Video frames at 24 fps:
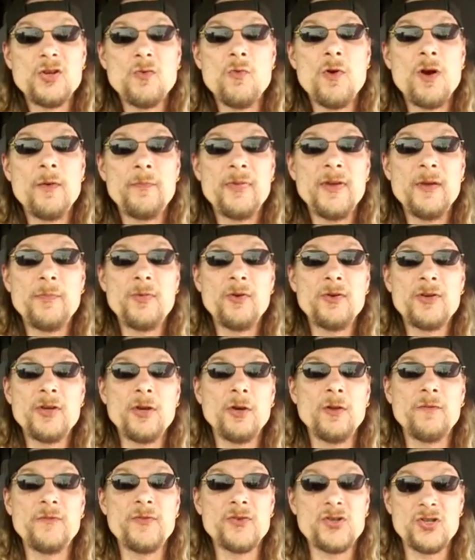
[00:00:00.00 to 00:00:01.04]
you want people
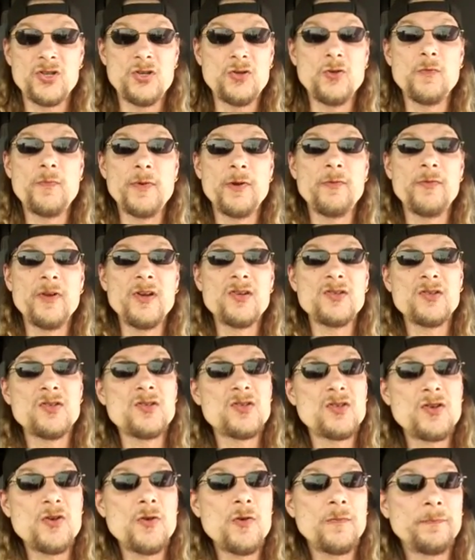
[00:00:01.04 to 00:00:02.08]
killed for stupid
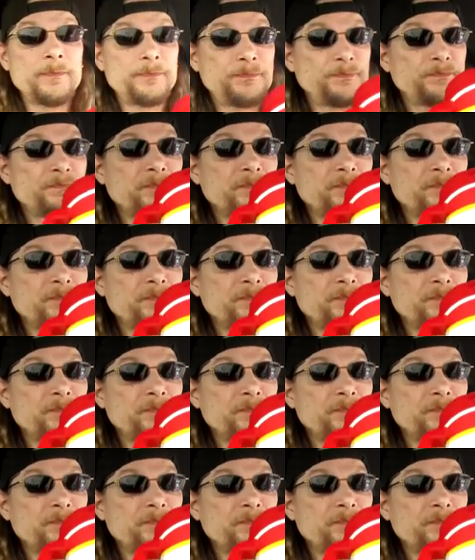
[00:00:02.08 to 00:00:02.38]
reasons too.